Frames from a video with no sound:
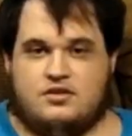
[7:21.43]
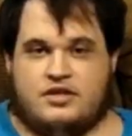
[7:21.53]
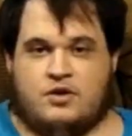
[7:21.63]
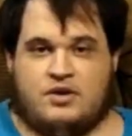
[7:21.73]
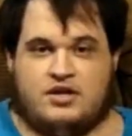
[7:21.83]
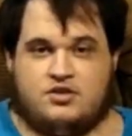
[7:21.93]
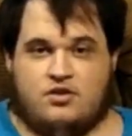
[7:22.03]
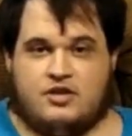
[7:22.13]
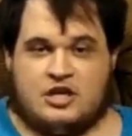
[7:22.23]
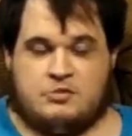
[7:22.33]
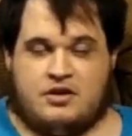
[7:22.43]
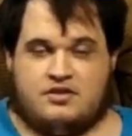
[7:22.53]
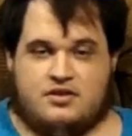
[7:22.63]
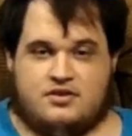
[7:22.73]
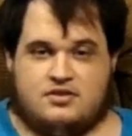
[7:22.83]
Now, what I don't like about
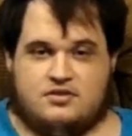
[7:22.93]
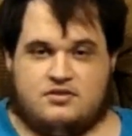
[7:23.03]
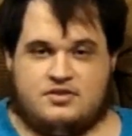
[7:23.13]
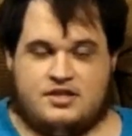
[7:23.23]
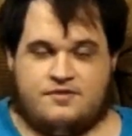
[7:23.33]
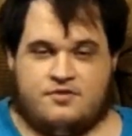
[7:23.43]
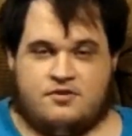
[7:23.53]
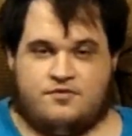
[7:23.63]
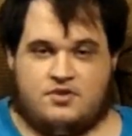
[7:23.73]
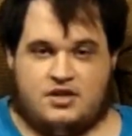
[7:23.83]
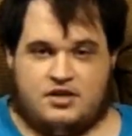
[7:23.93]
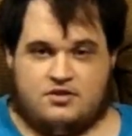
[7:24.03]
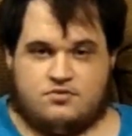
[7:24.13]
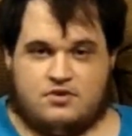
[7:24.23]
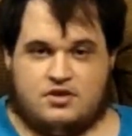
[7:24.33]
this cell phone for the
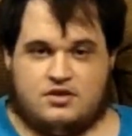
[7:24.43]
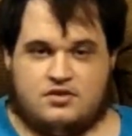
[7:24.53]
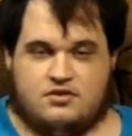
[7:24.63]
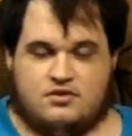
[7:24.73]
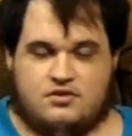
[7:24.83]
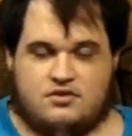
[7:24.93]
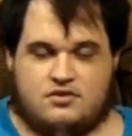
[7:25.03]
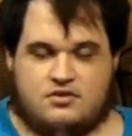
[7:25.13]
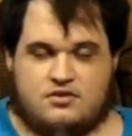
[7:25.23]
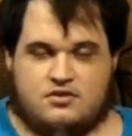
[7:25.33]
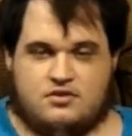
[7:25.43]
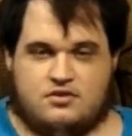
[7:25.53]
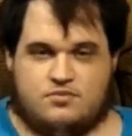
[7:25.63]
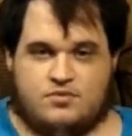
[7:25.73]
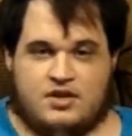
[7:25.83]
Android,
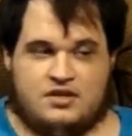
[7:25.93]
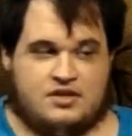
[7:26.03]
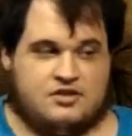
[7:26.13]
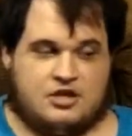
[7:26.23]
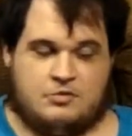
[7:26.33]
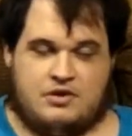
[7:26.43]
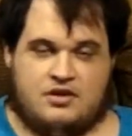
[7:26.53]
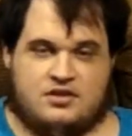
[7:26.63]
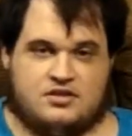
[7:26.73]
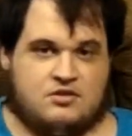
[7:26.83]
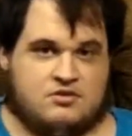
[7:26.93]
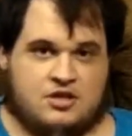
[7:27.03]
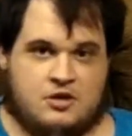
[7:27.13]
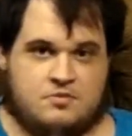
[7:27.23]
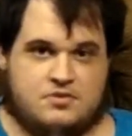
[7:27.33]
what I dislike about it is
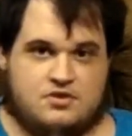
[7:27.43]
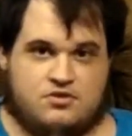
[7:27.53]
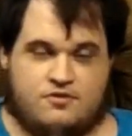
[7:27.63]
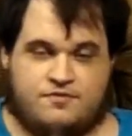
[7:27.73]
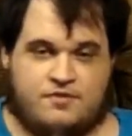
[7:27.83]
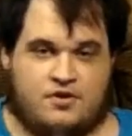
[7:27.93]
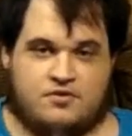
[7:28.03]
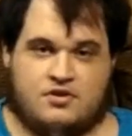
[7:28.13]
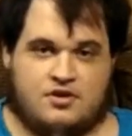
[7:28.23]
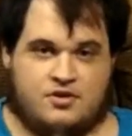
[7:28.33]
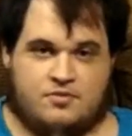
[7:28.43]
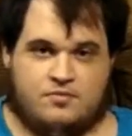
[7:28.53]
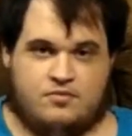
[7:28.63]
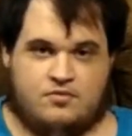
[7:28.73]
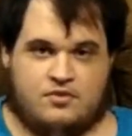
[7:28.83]
sometimes your phone can go
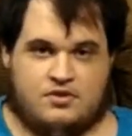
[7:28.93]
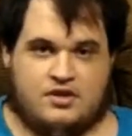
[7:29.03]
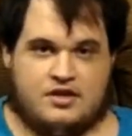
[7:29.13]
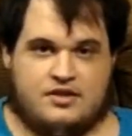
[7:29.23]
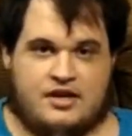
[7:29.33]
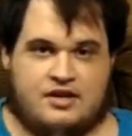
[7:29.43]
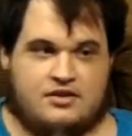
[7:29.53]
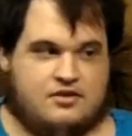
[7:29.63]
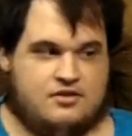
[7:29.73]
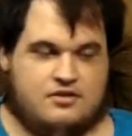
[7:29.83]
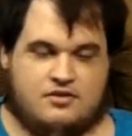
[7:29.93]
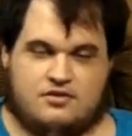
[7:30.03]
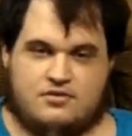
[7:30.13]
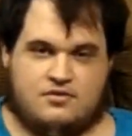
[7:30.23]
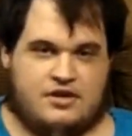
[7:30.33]
like that,
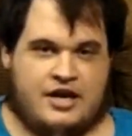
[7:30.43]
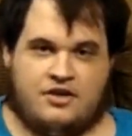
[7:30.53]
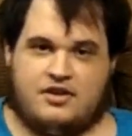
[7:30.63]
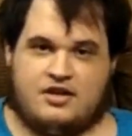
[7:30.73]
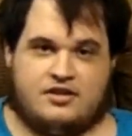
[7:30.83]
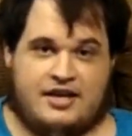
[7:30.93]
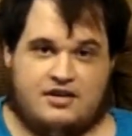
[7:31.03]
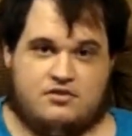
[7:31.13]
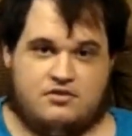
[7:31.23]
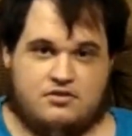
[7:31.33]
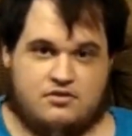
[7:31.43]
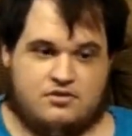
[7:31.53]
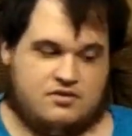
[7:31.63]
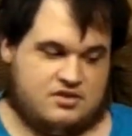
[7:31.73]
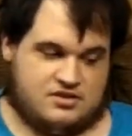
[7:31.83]
out like a light.
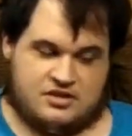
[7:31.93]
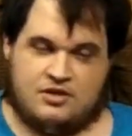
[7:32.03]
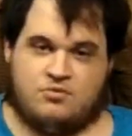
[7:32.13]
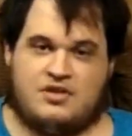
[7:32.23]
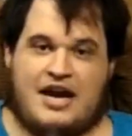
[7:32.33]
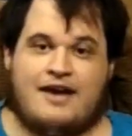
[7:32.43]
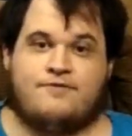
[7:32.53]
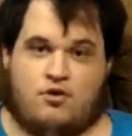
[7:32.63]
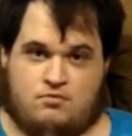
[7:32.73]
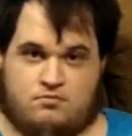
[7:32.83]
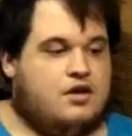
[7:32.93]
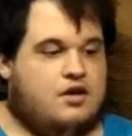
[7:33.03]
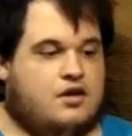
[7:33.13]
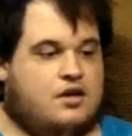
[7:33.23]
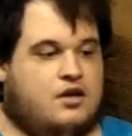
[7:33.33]
Same with the iPhone.
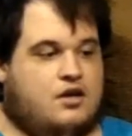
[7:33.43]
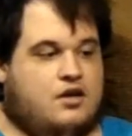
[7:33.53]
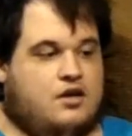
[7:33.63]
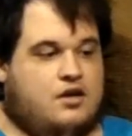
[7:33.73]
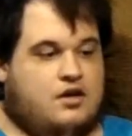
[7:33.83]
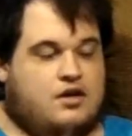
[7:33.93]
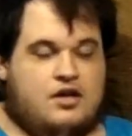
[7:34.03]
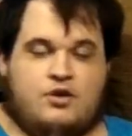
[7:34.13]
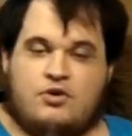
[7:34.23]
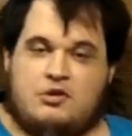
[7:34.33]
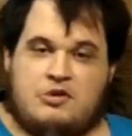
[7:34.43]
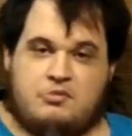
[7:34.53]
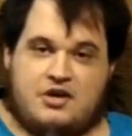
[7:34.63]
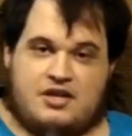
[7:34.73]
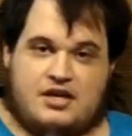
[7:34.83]
And what I mean
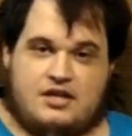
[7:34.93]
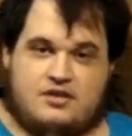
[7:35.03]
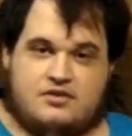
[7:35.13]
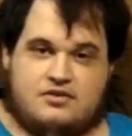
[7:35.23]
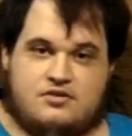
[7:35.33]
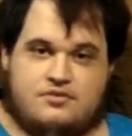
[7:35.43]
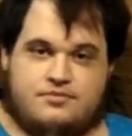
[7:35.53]
by that is